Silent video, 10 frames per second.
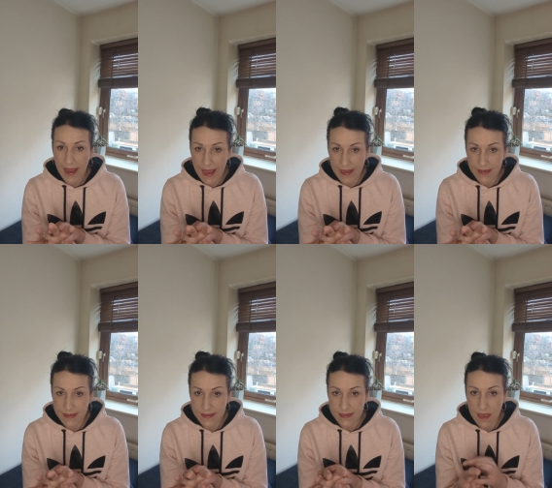
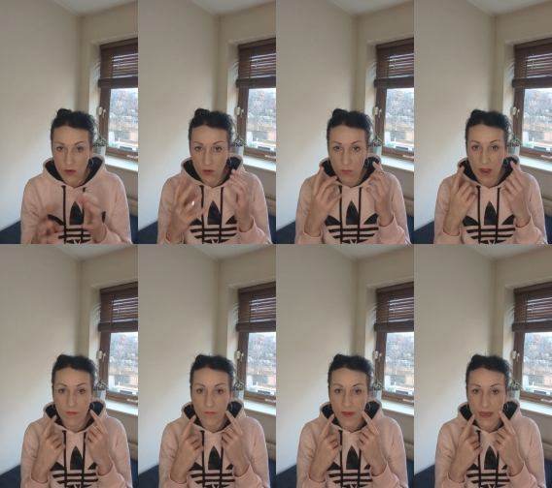hands and on my
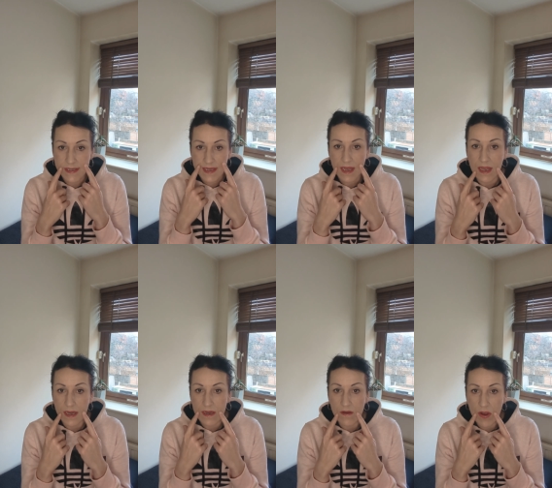face i had
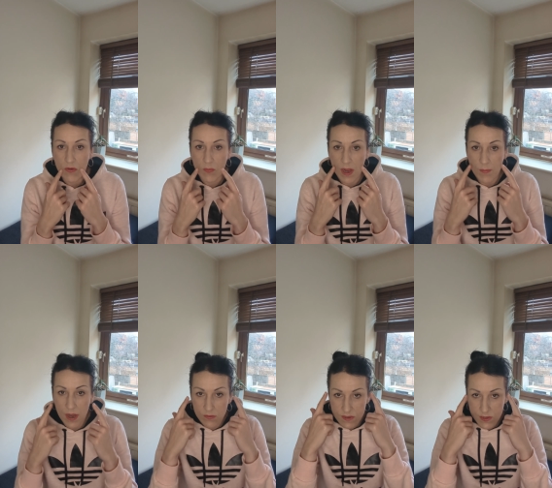it around my
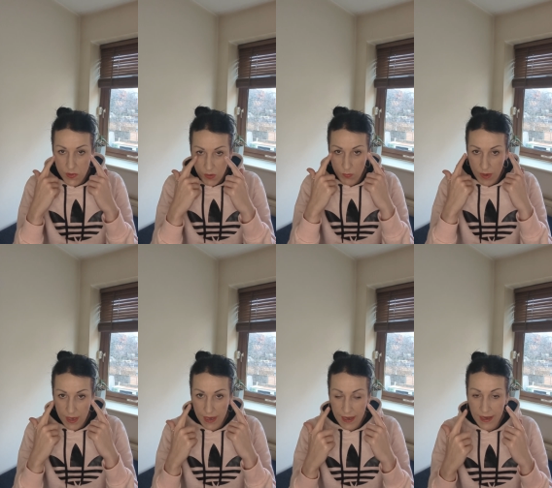mouth around
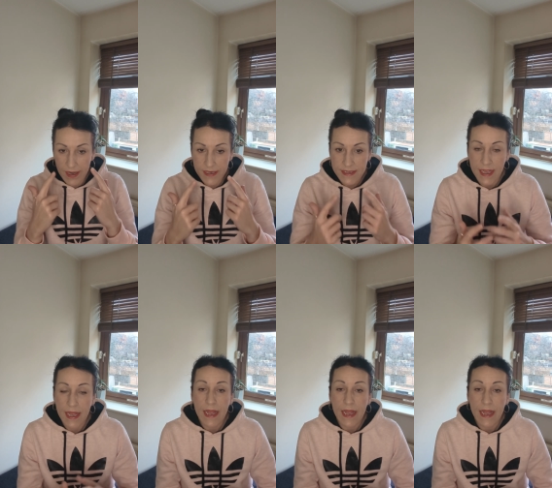my eyes